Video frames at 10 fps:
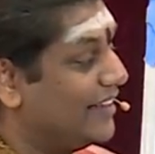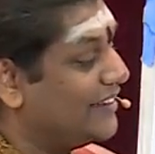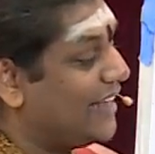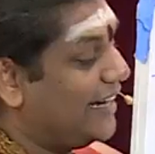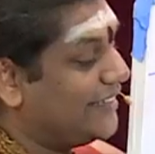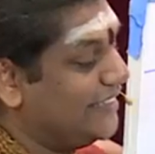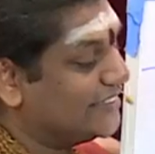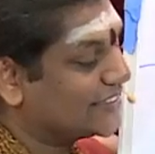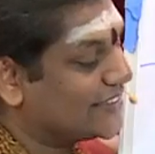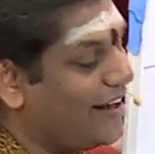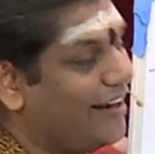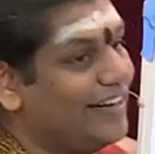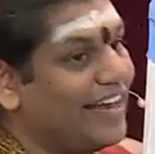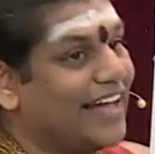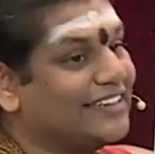That is
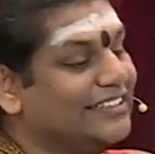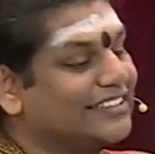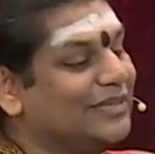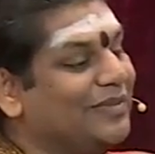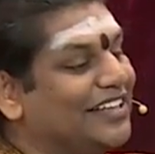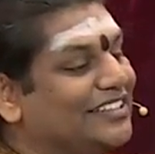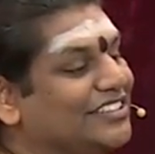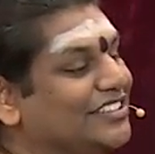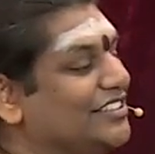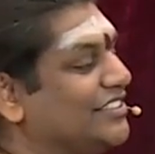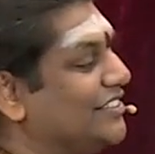called others' image.